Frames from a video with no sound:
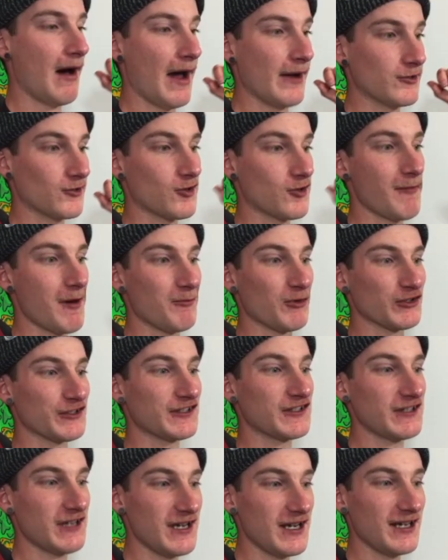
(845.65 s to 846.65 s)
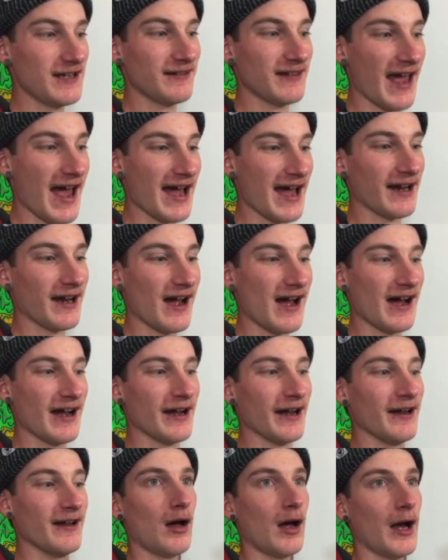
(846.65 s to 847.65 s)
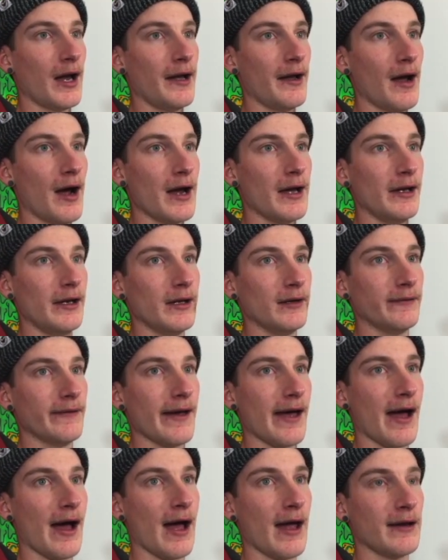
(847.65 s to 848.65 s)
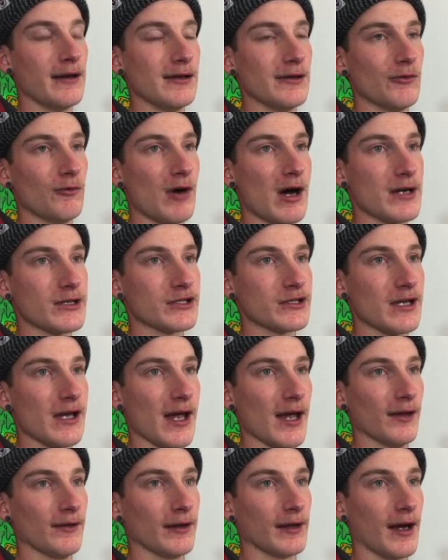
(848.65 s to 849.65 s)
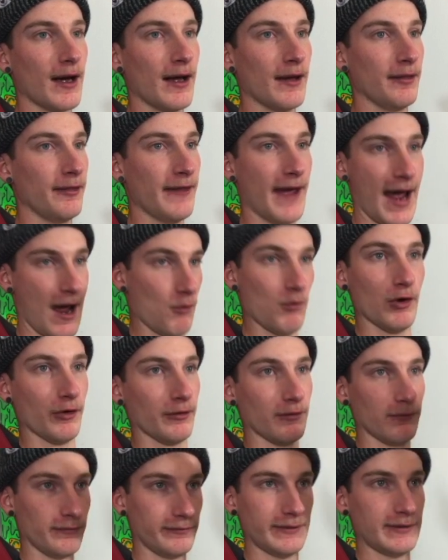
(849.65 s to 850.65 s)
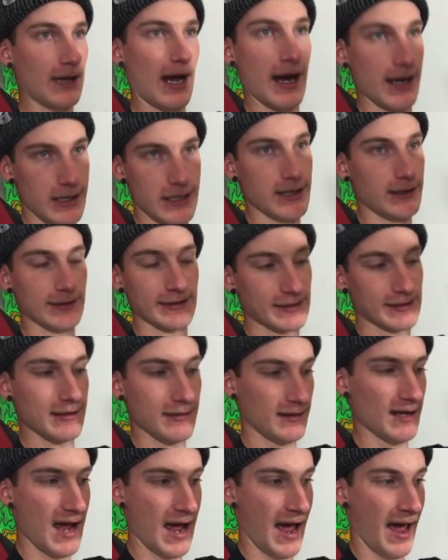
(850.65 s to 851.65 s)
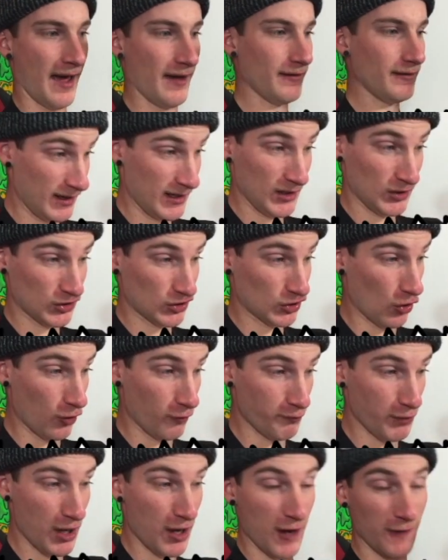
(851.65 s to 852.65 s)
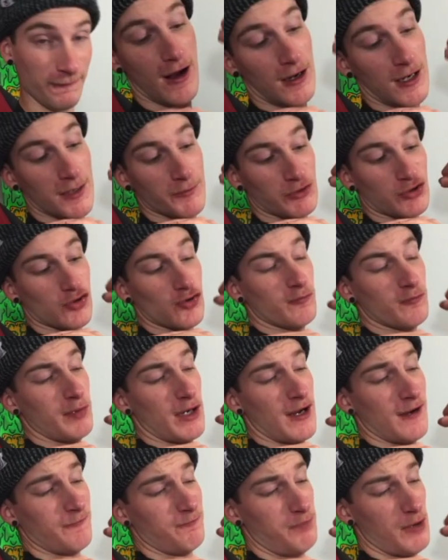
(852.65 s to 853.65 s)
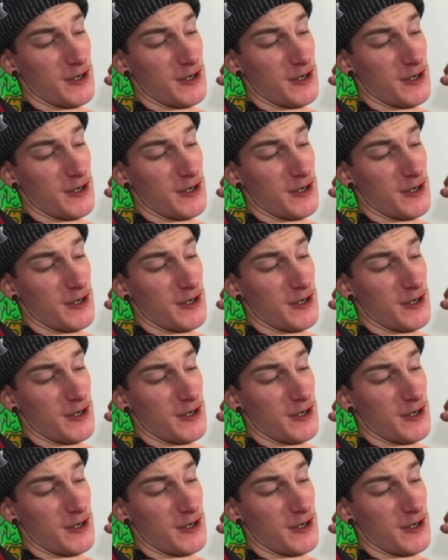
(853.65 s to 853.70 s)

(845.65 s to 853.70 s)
I just remember seeing that guy. I need that. I need to watch that. Like, that one. I need to see that. He's so buff. I'm so buff.